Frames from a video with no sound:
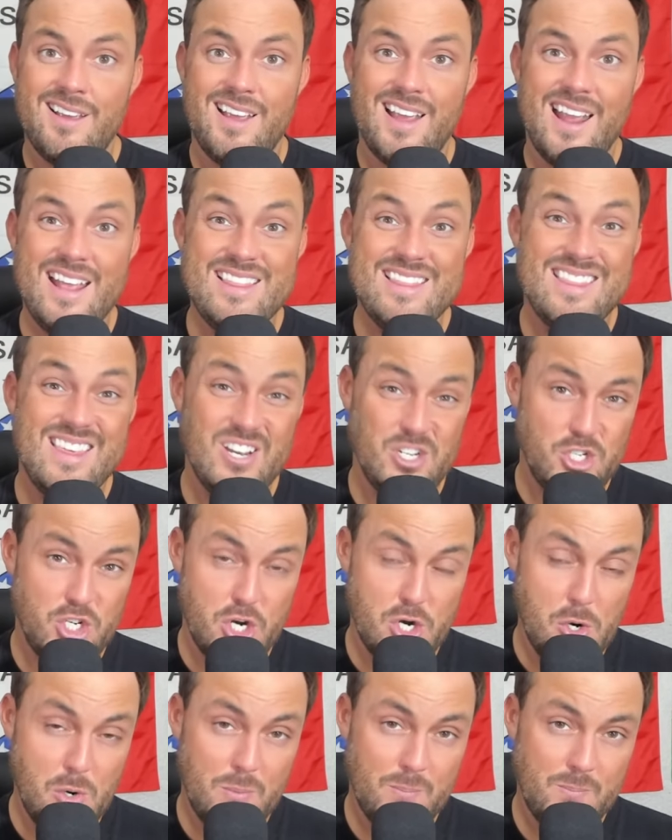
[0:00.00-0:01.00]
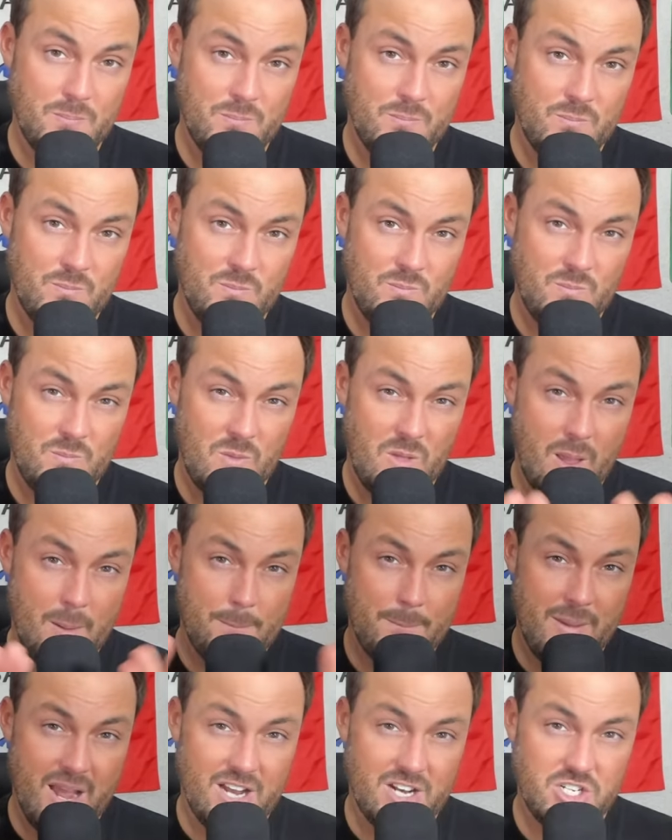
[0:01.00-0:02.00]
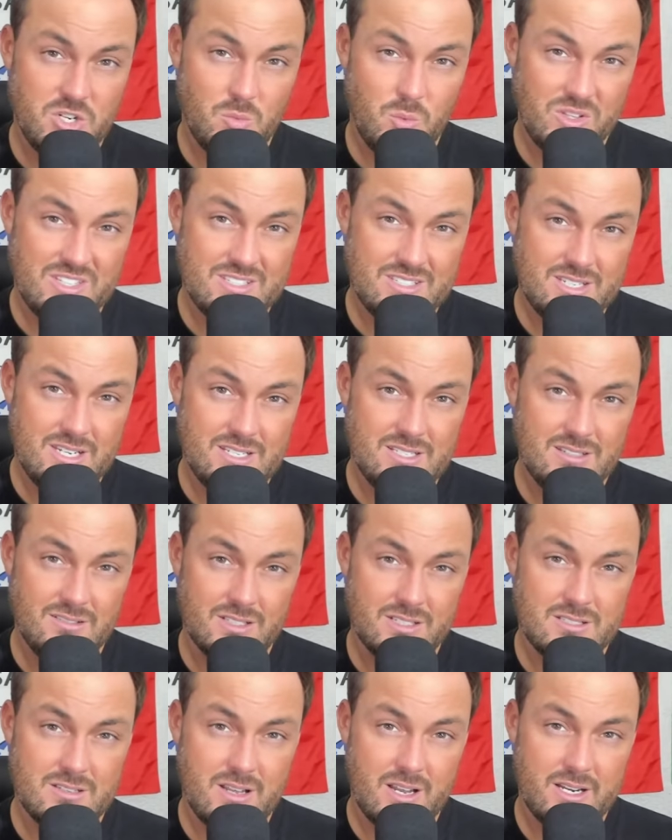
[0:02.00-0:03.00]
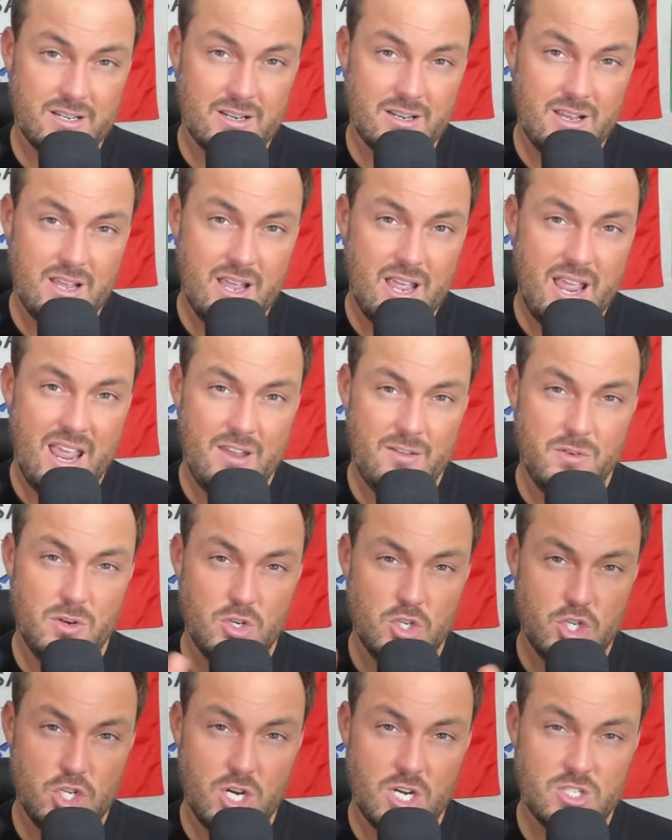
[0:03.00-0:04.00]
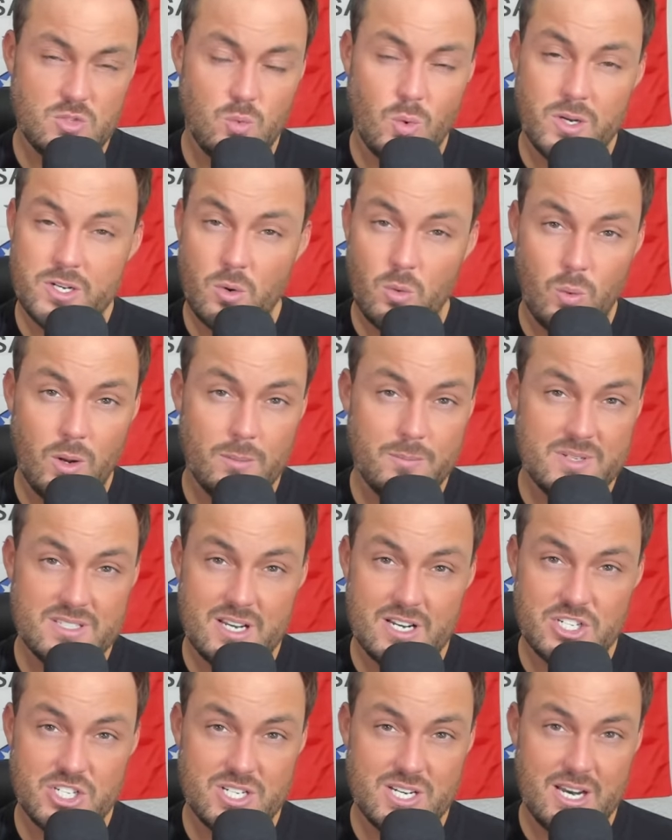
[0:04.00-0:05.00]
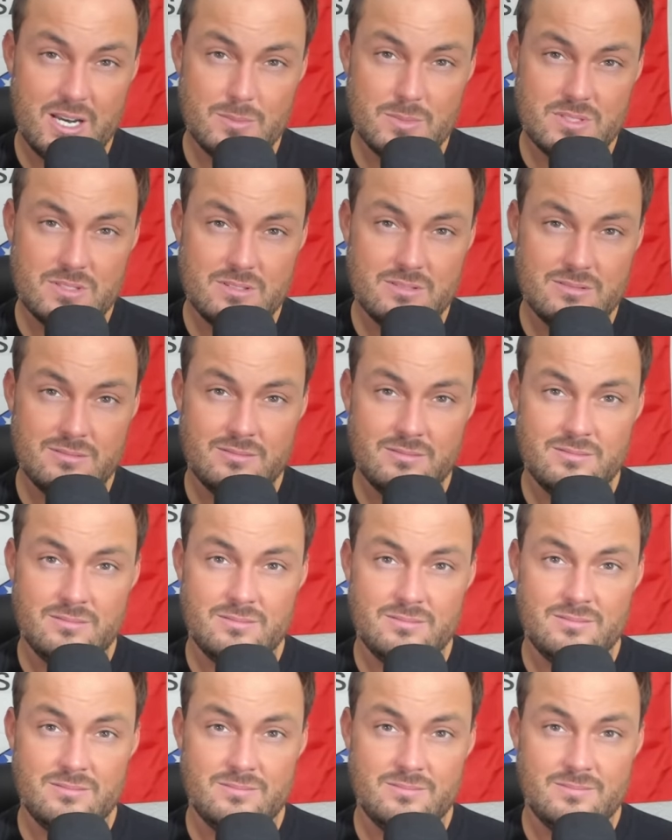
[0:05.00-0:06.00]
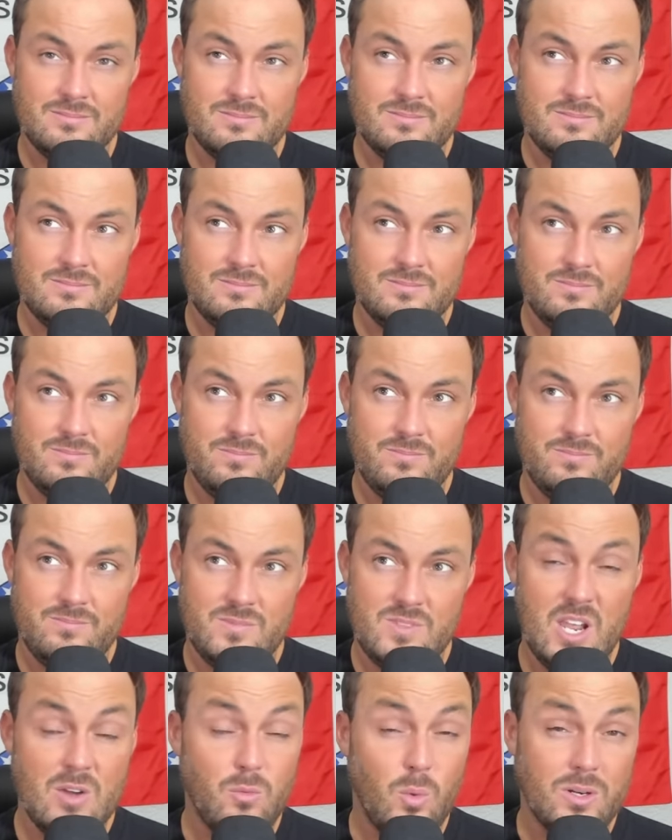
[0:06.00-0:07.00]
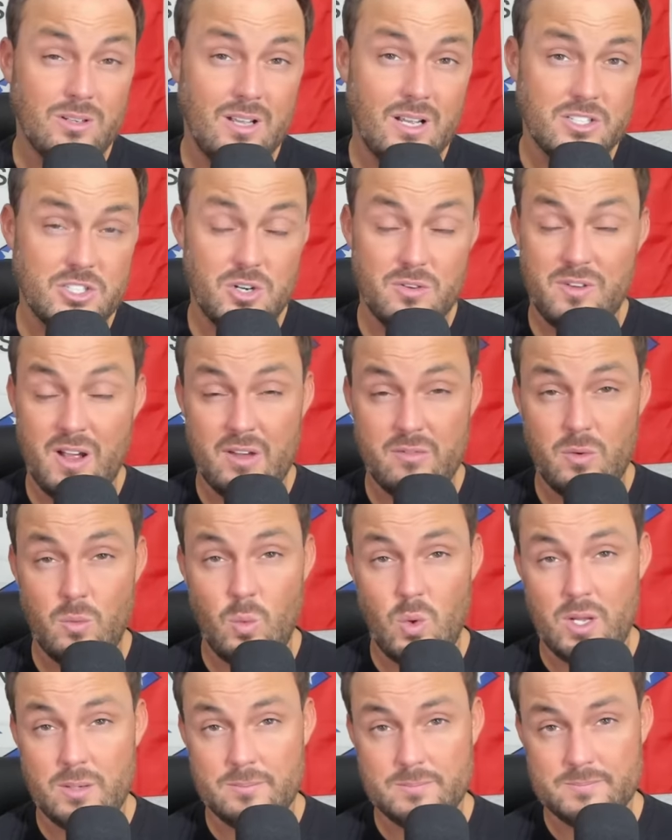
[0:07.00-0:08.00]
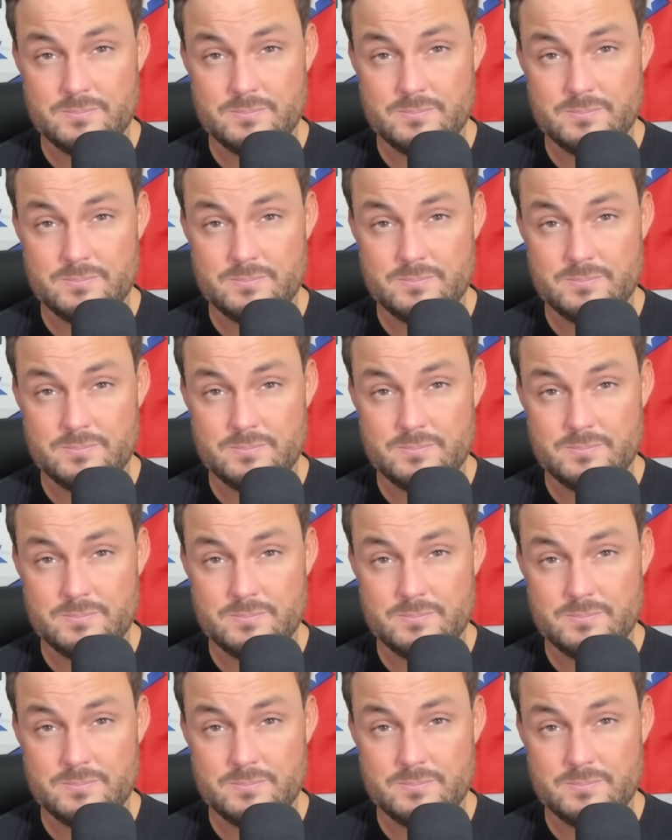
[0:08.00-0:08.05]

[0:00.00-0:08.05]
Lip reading: And this year, imagine what the season looks like if you just won your one possession games. You have one loss. You're 5-1.